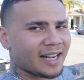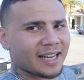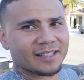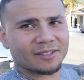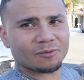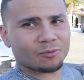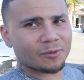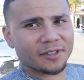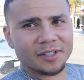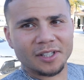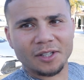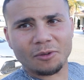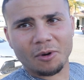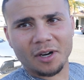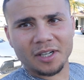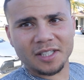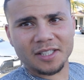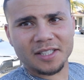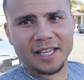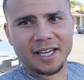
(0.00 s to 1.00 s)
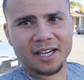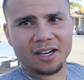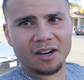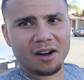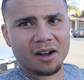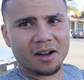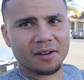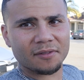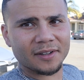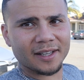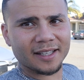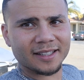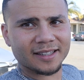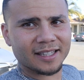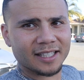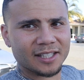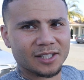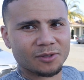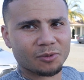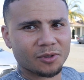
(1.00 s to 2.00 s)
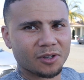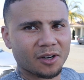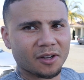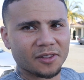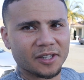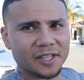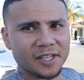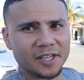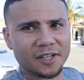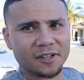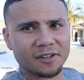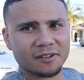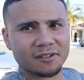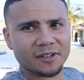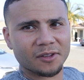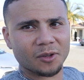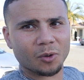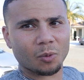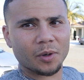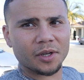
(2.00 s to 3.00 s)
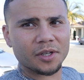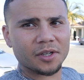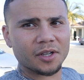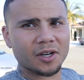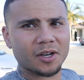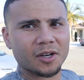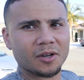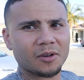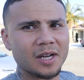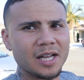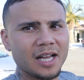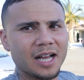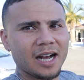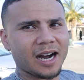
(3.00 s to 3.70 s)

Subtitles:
I really want to take off, like this one on the here in the window.